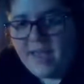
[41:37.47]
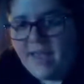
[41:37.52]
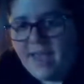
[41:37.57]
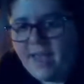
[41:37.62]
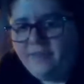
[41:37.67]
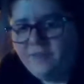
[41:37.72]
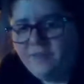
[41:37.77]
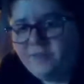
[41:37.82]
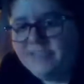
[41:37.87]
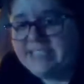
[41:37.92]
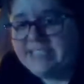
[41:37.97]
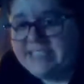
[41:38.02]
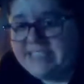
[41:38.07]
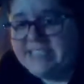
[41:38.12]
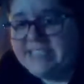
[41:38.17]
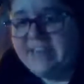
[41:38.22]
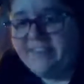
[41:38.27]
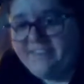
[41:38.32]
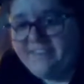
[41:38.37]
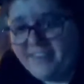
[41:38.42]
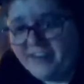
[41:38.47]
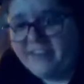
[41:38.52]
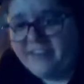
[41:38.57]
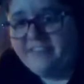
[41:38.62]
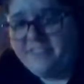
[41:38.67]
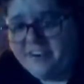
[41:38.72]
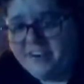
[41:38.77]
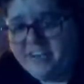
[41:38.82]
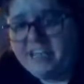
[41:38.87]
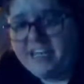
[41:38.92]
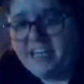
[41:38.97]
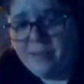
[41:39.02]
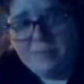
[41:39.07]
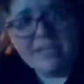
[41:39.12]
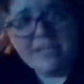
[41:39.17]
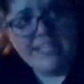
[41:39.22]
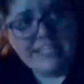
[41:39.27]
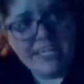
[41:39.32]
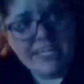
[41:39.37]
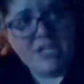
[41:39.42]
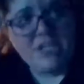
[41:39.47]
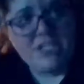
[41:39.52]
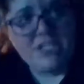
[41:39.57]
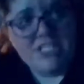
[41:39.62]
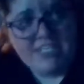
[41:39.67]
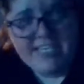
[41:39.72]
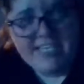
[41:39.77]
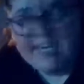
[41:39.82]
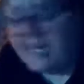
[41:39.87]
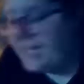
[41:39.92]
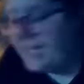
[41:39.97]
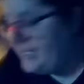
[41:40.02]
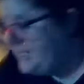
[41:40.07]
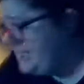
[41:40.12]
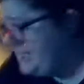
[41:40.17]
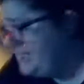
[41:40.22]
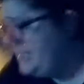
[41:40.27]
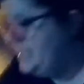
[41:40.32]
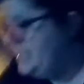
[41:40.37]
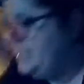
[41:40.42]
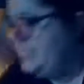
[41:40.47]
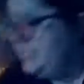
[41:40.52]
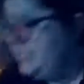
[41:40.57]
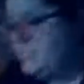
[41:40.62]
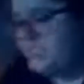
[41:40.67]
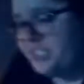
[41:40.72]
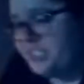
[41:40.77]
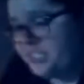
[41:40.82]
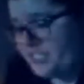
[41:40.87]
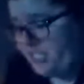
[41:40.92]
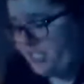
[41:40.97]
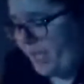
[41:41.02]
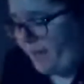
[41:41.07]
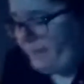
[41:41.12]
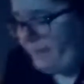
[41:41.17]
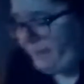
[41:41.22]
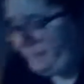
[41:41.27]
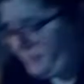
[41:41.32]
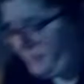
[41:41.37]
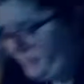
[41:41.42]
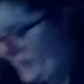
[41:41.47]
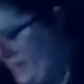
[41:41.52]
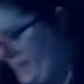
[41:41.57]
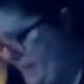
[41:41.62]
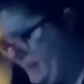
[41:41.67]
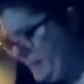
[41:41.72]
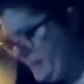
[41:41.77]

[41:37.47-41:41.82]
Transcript: Everyone did have very, very yummy dinners tonight. Good job, everybody.